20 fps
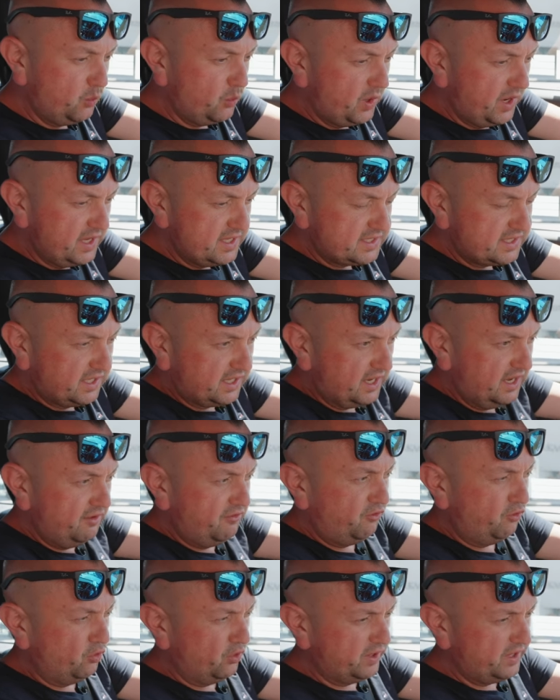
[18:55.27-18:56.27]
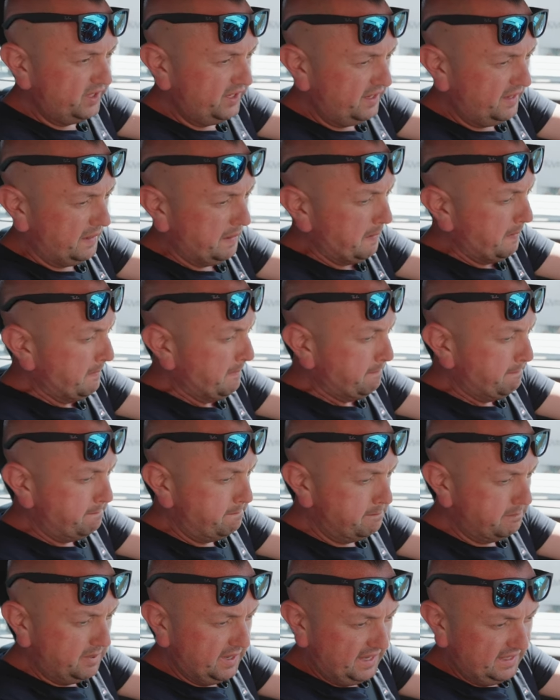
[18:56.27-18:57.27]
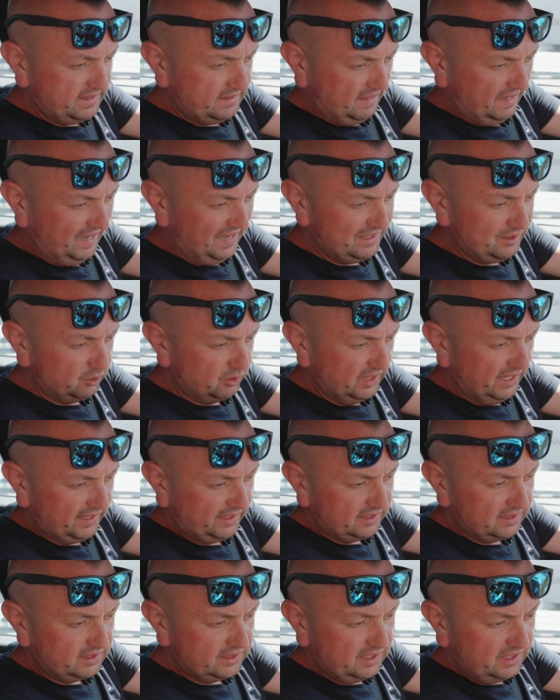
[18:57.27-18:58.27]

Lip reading: way as in California, but I don't like it.